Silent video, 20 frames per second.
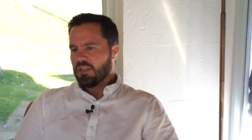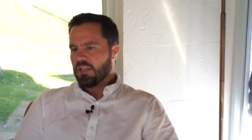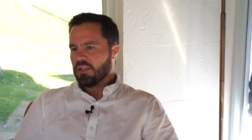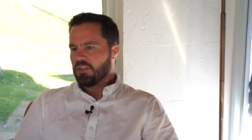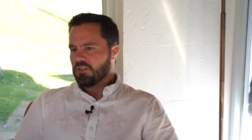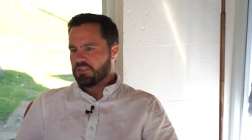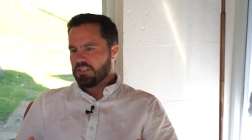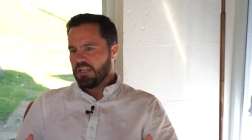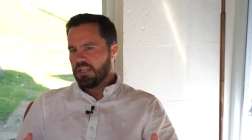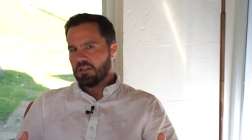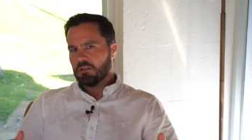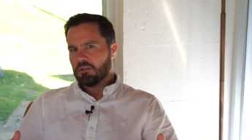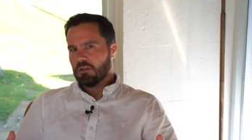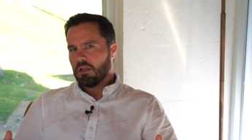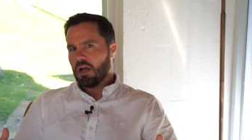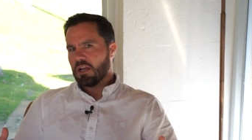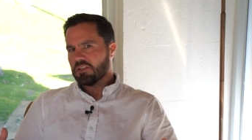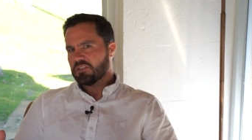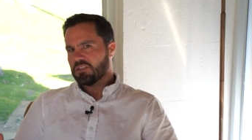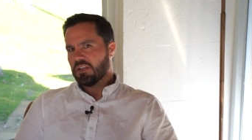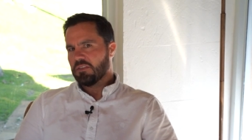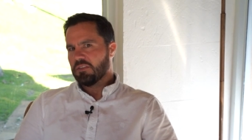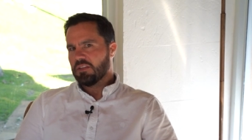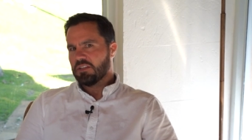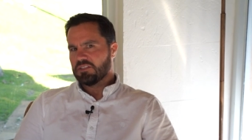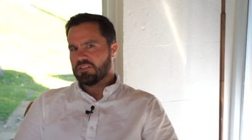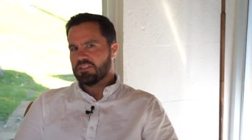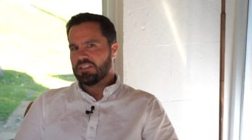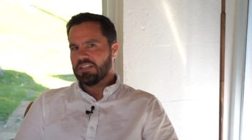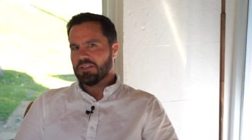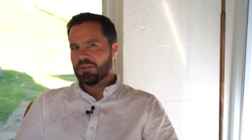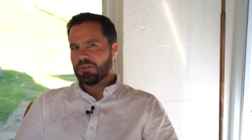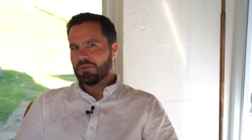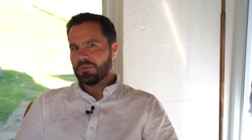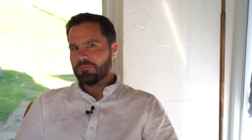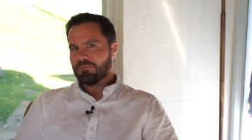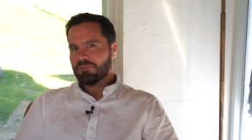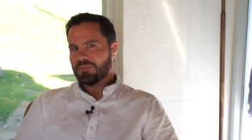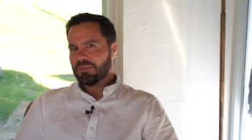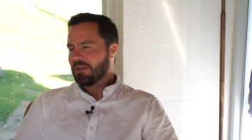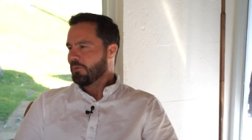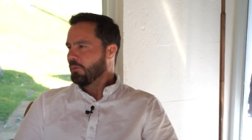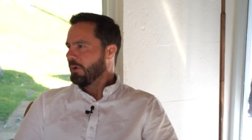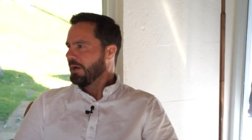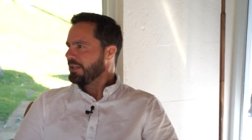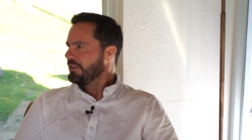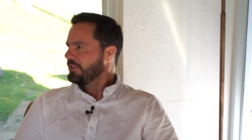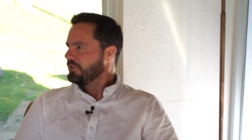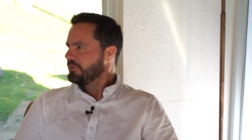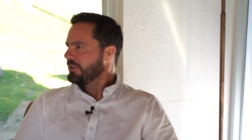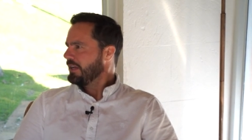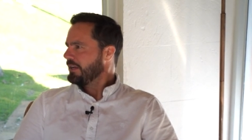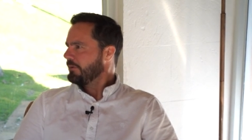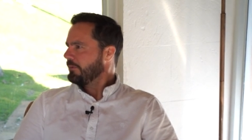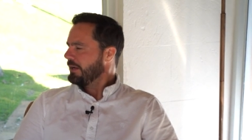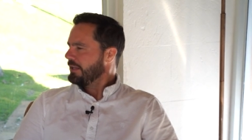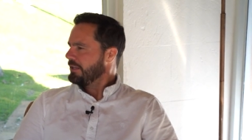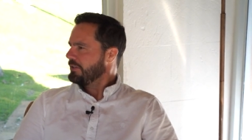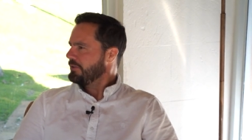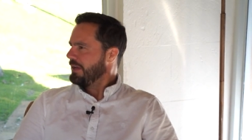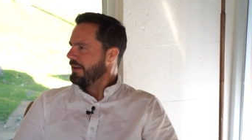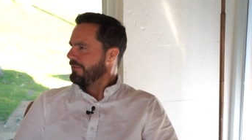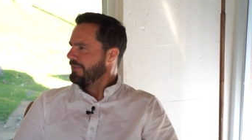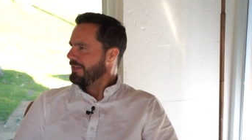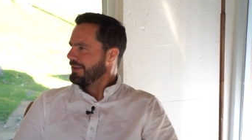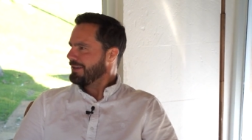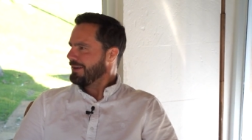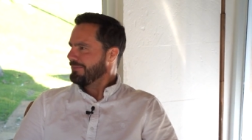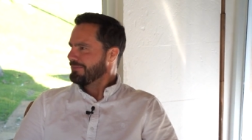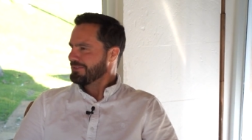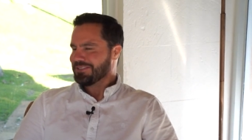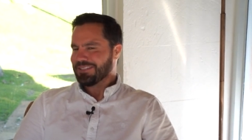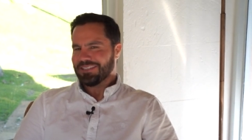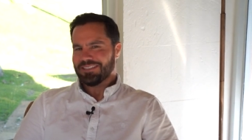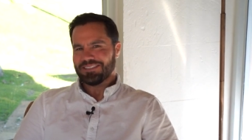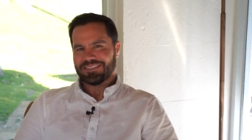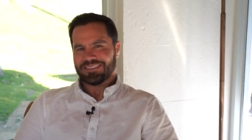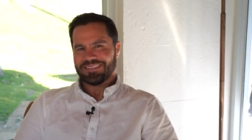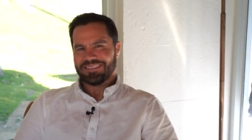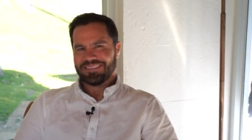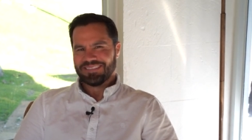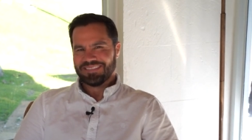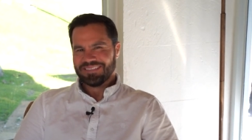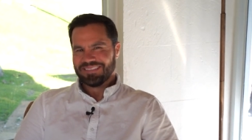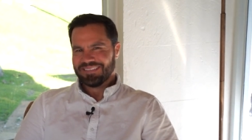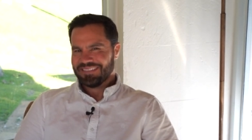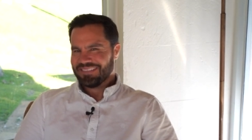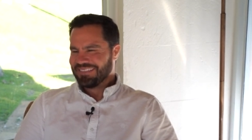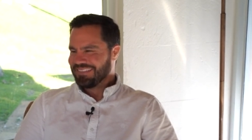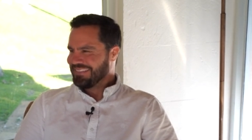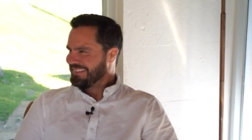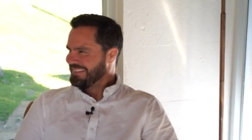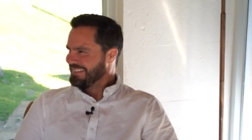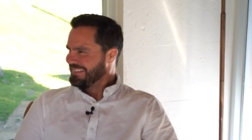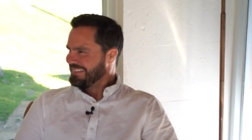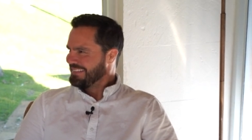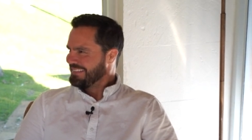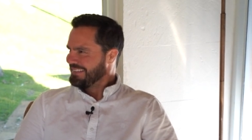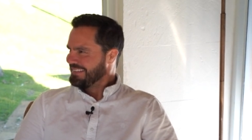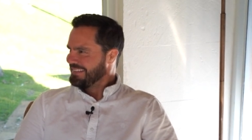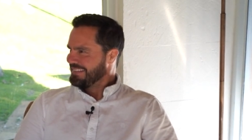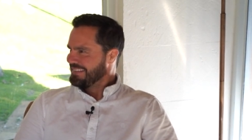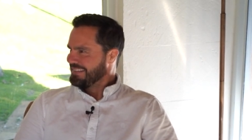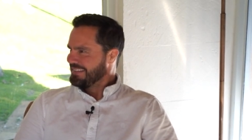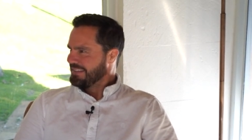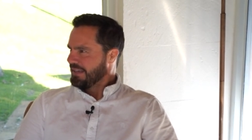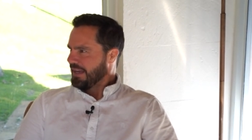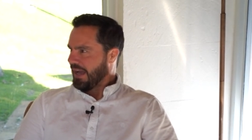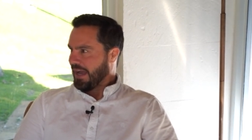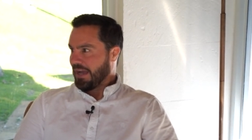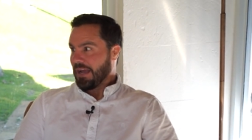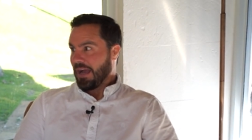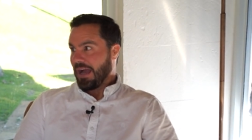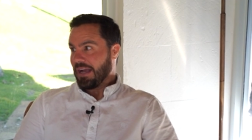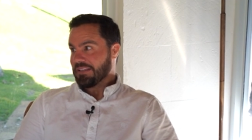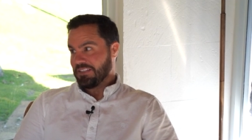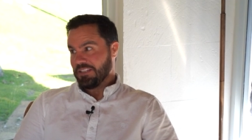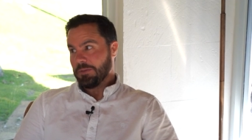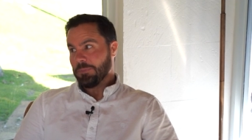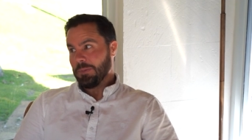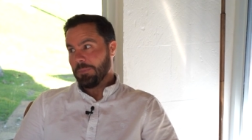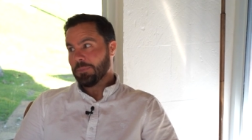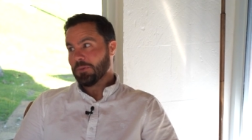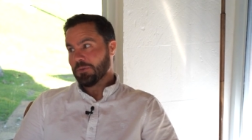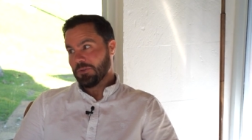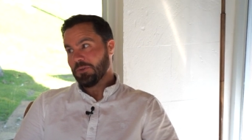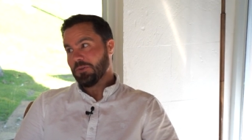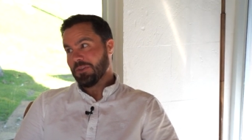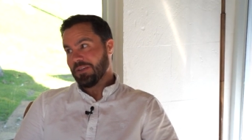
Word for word: Can you take a loss on this deal? Like why didn't you not why didn't you have that conversation? Uh, you lose I, I see people trust.